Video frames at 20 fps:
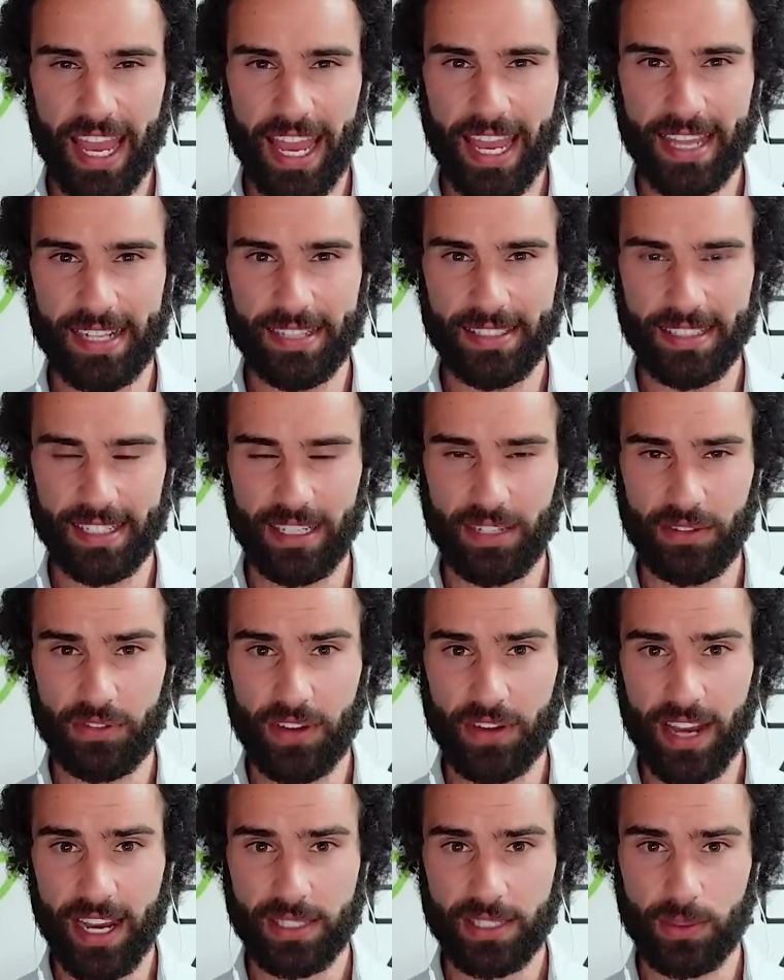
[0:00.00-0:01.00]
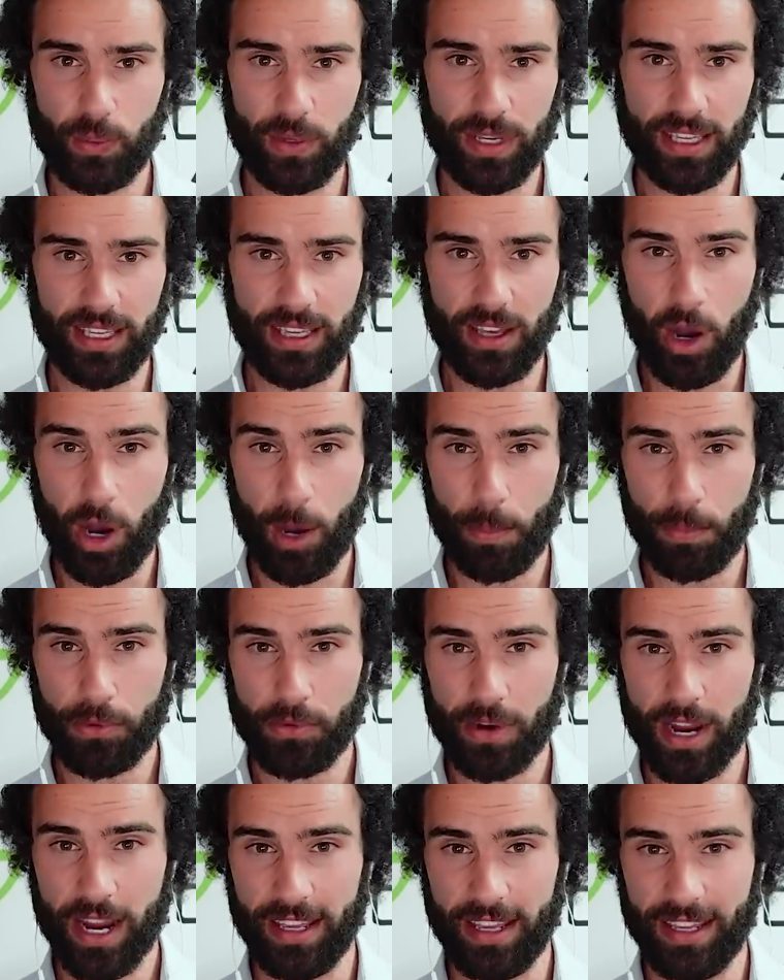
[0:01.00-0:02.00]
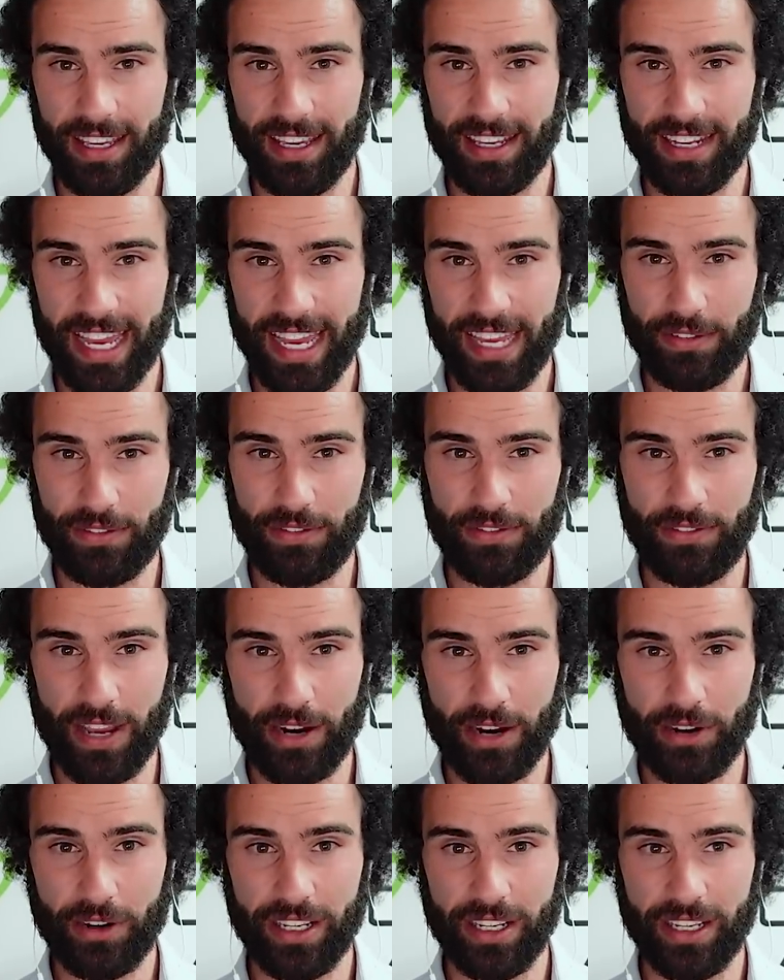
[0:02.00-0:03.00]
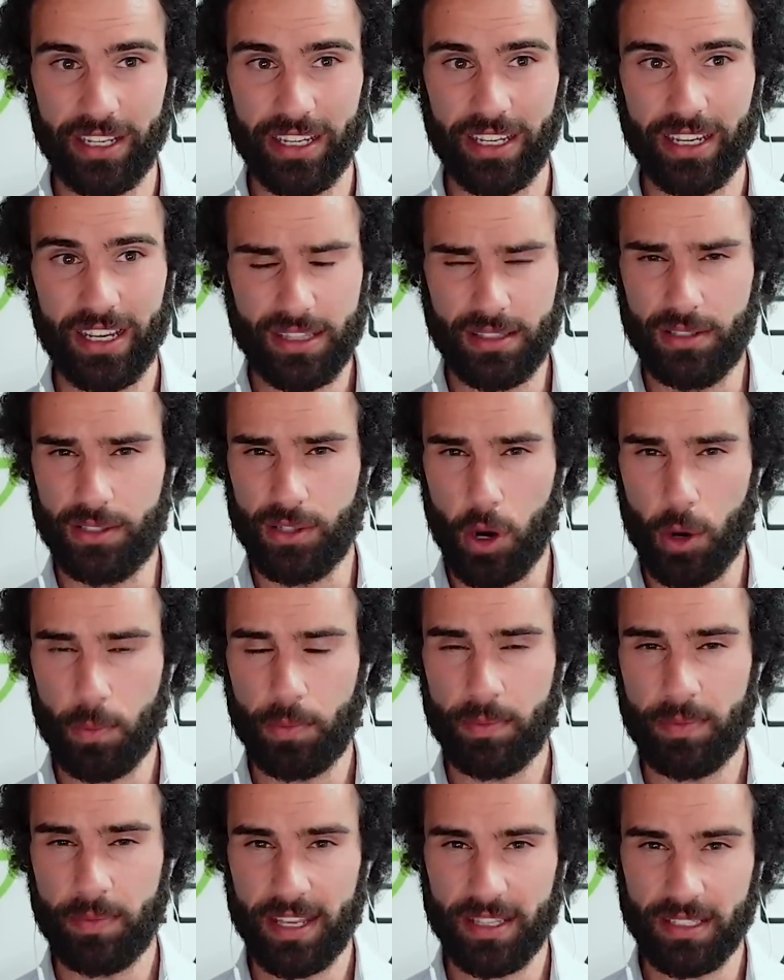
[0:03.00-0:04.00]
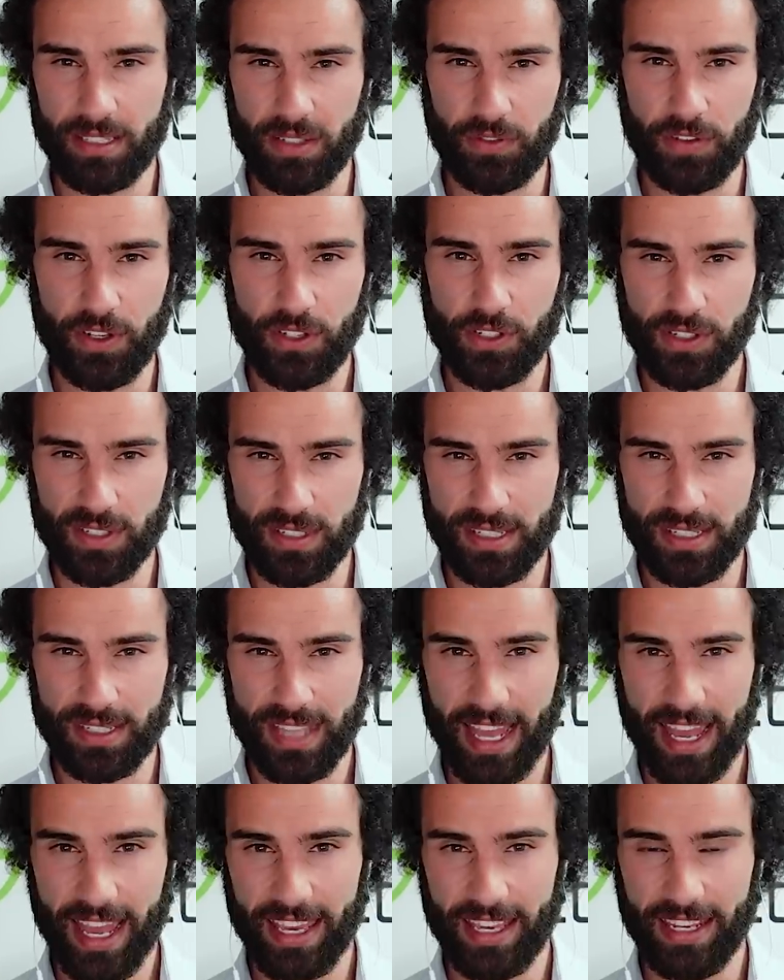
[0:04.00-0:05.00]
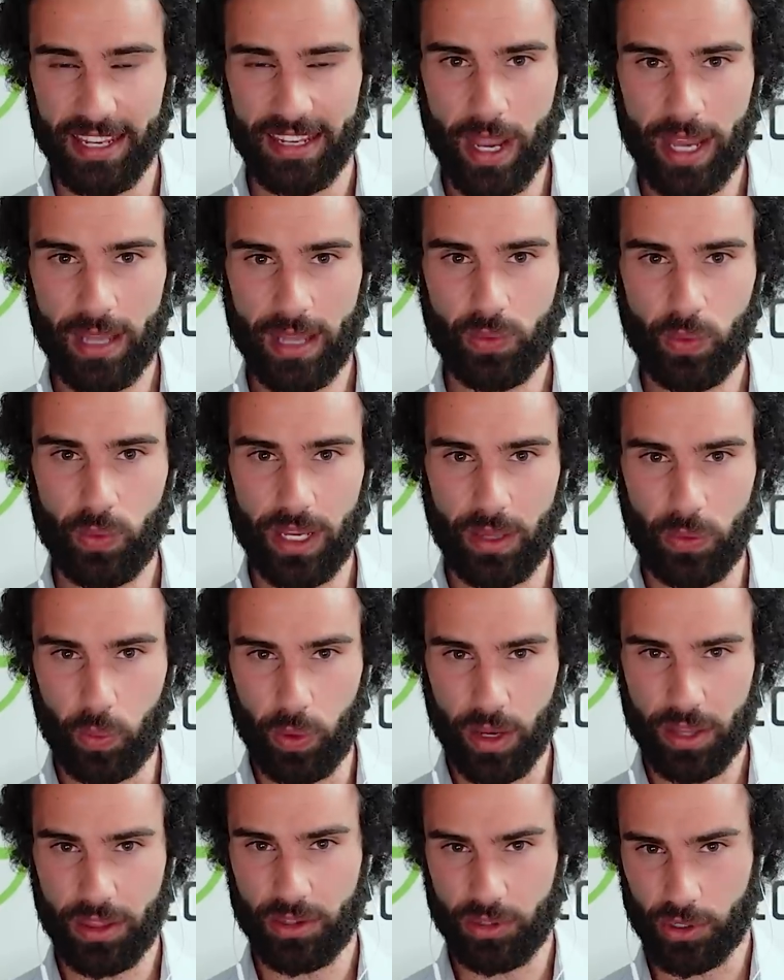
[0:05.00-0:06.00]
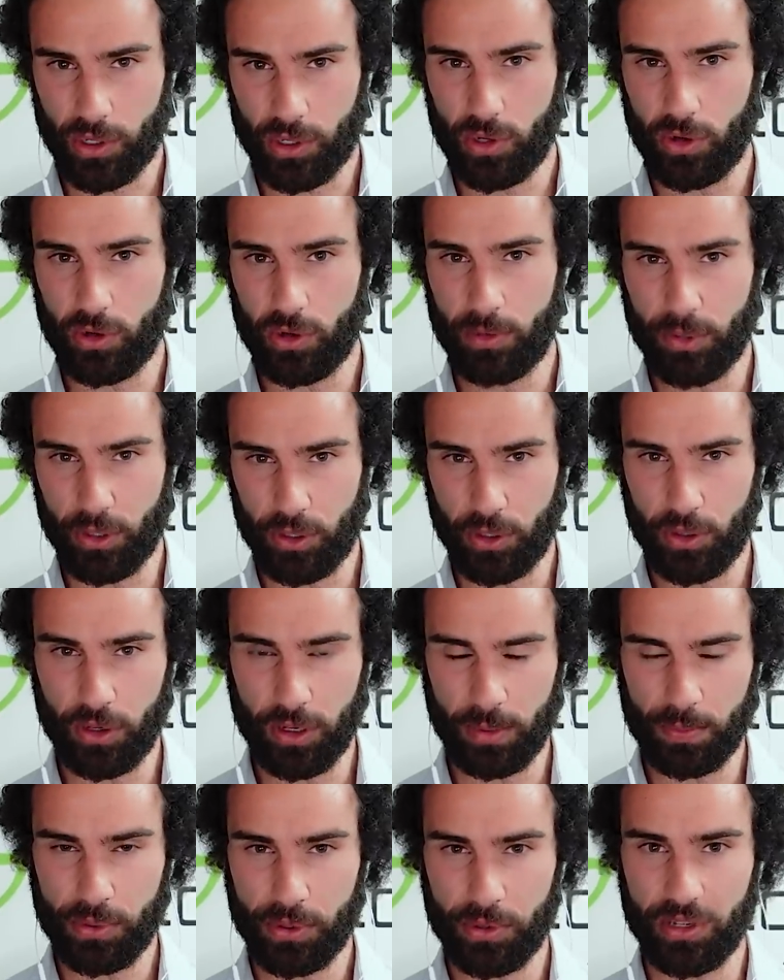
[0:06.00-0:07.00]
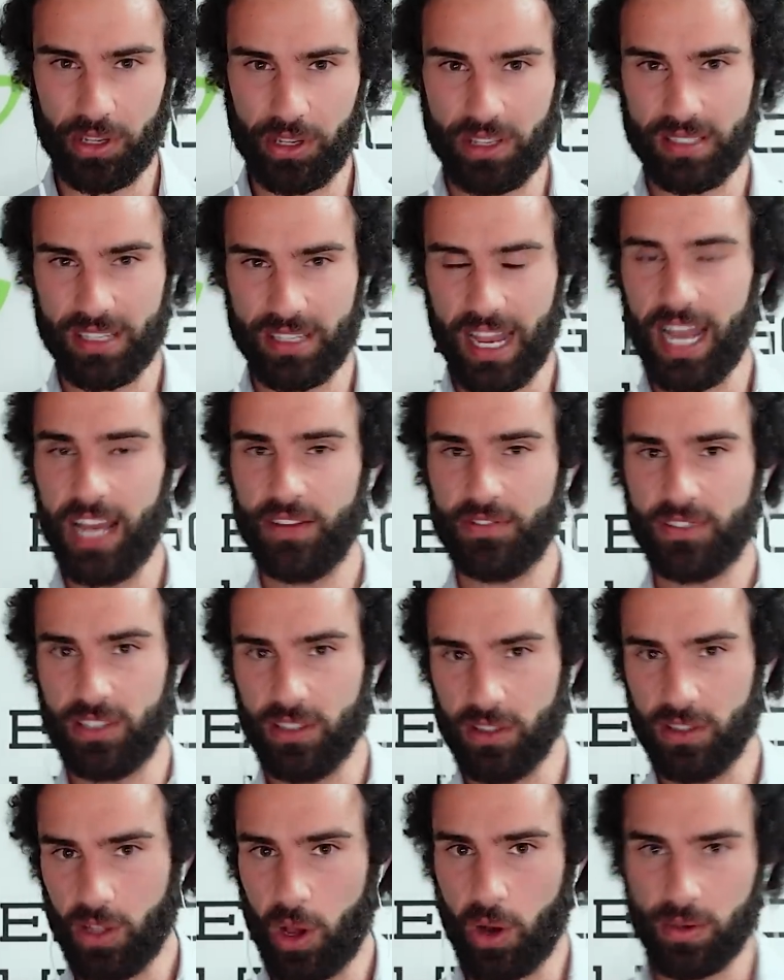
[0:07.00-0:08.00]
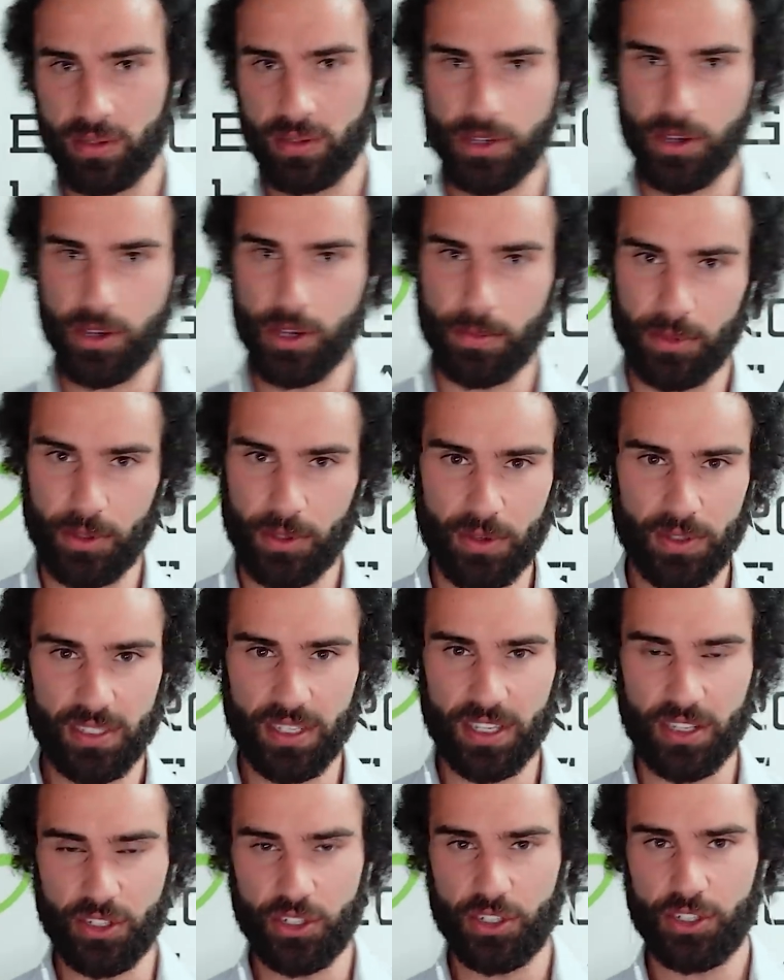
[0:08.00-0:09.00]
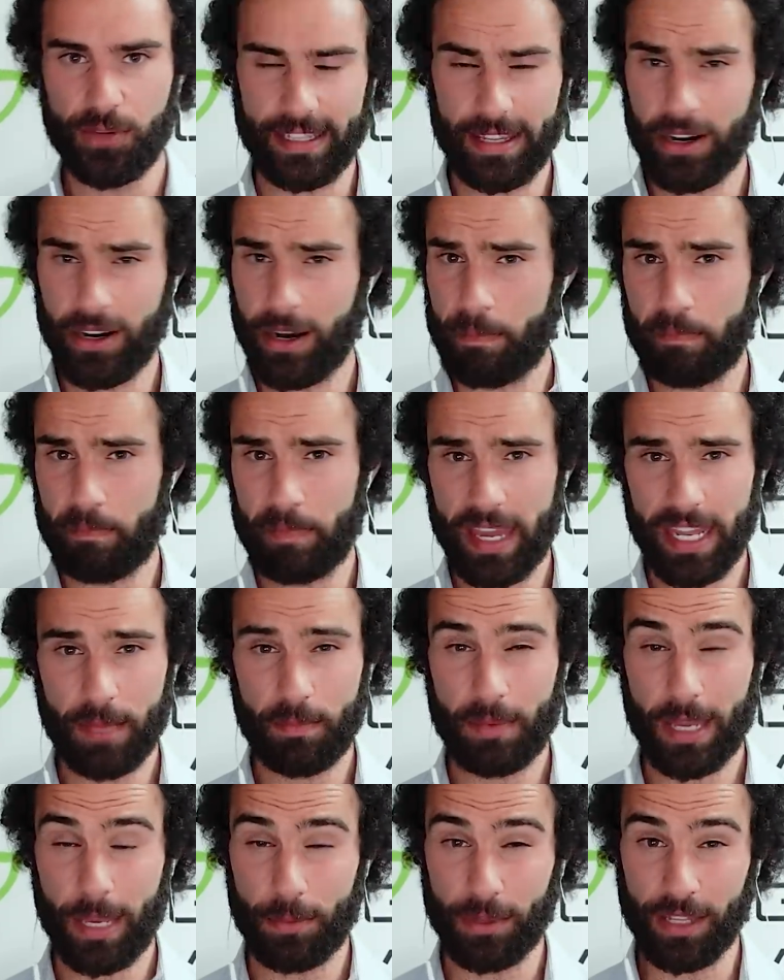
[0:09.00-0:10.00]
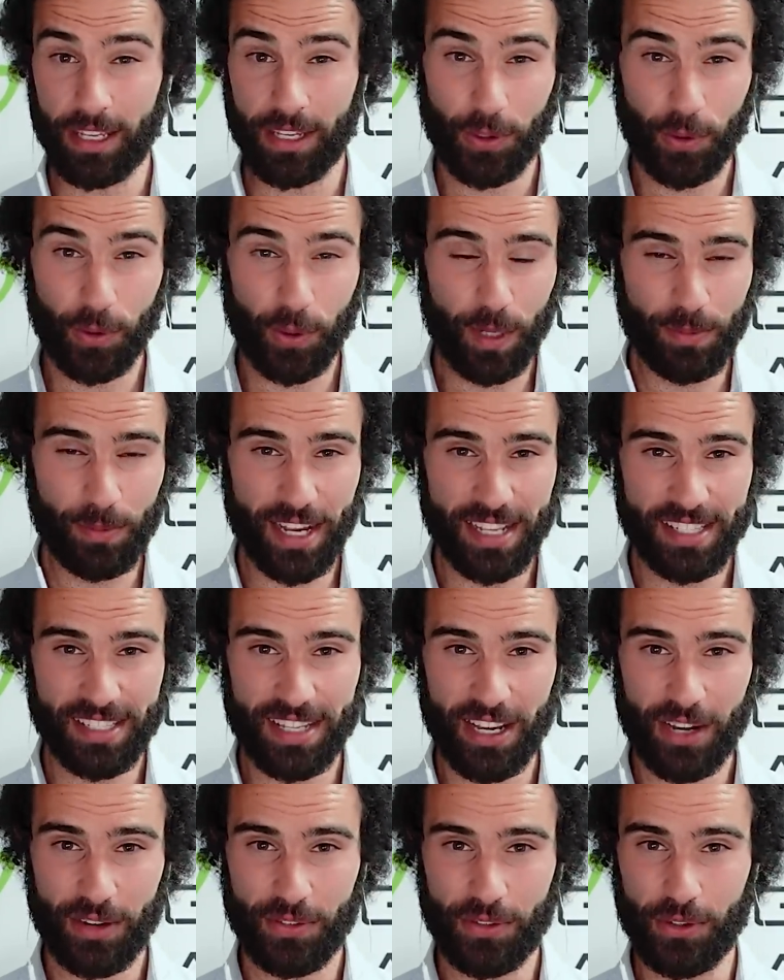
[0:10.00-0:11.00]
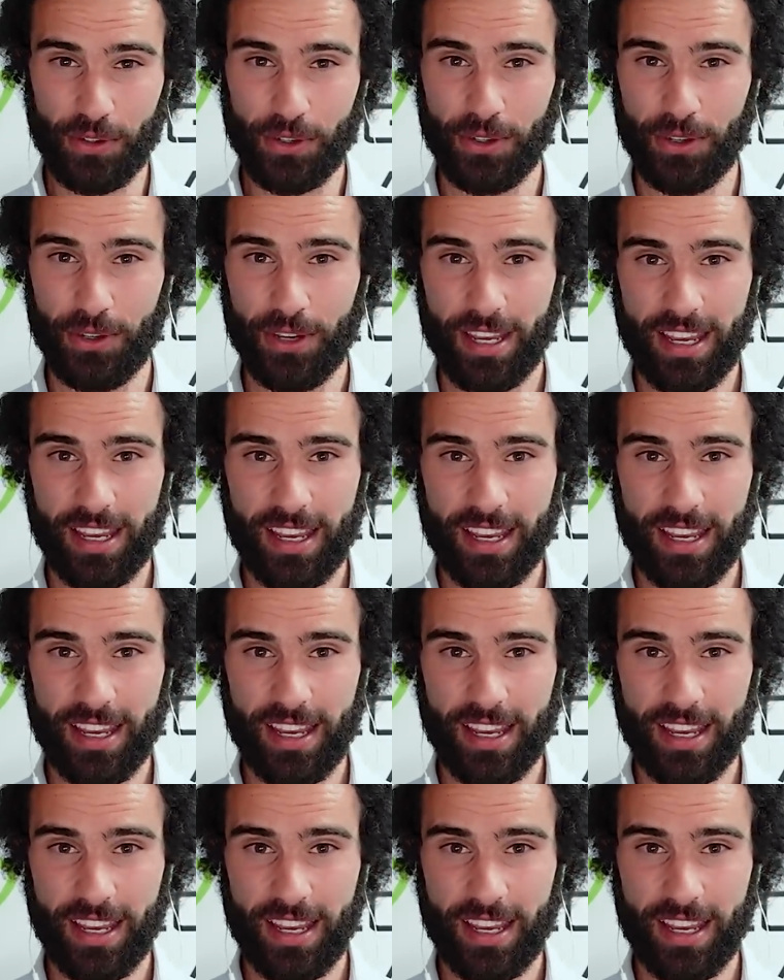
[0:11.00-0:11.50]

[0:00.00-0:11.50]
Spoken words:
And in fact, we operate in a very dopamine deficient state when we withdraw Mucuna Pruriens after long-term usage. There are many people, including myself, who